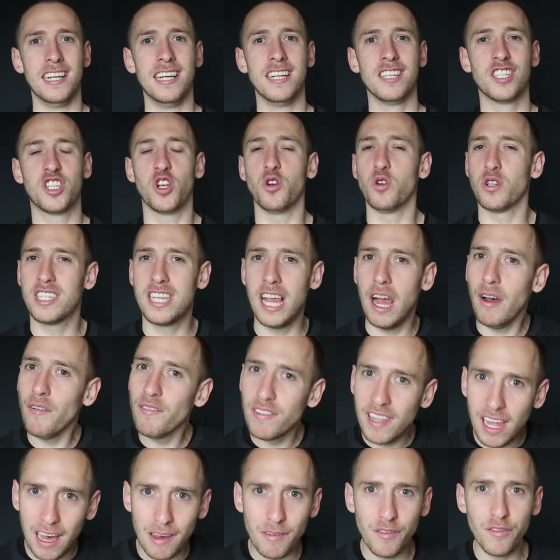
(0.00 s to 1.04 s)
So
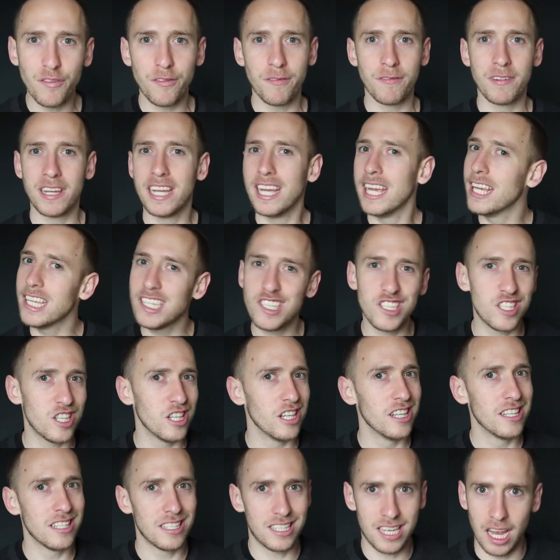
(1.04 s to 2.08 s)
self-love
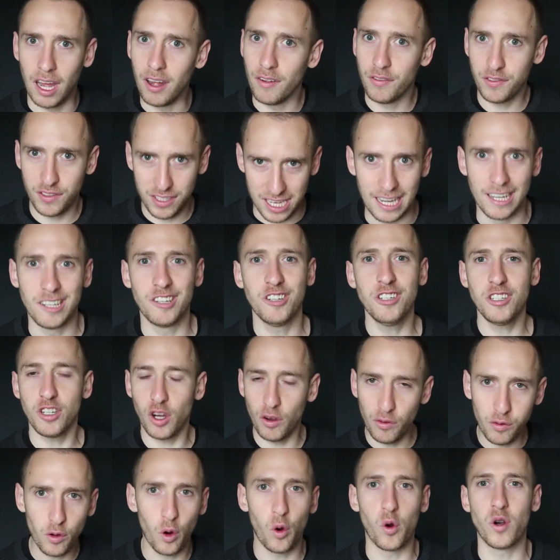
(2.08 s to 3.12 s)
is self-centered,
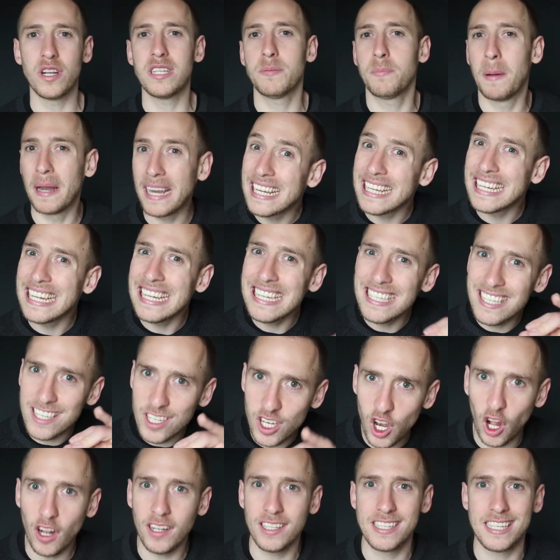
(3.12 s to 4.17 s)
of course, but it's
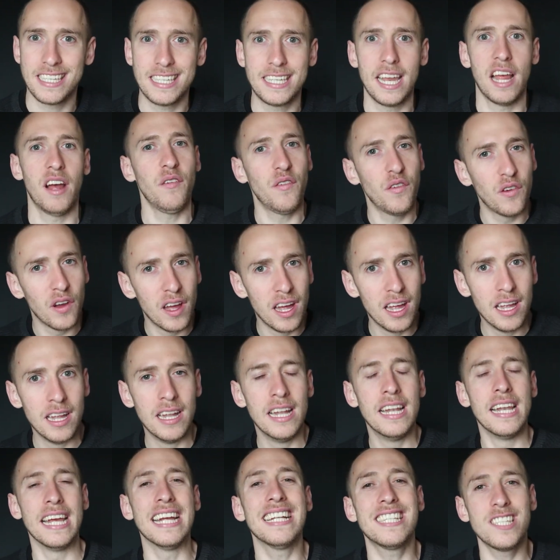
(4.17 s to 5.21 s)
not
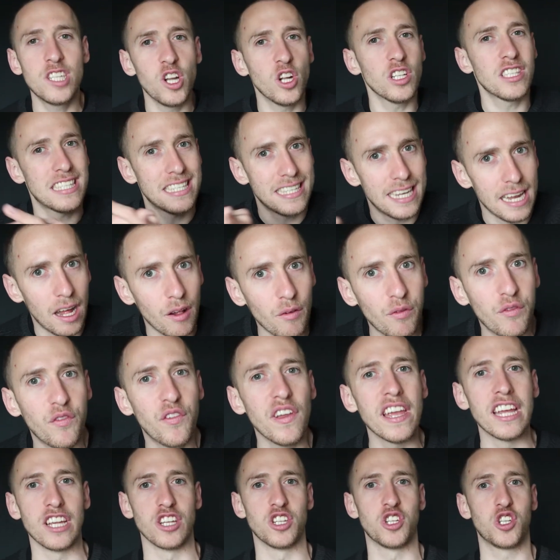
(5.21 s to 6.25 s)

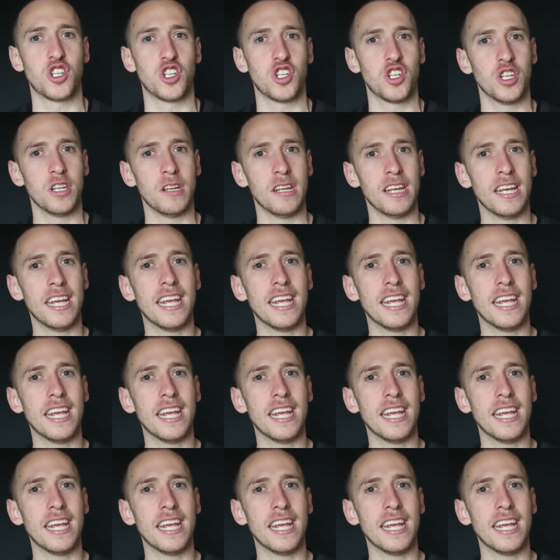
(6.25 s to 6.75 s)
selfish.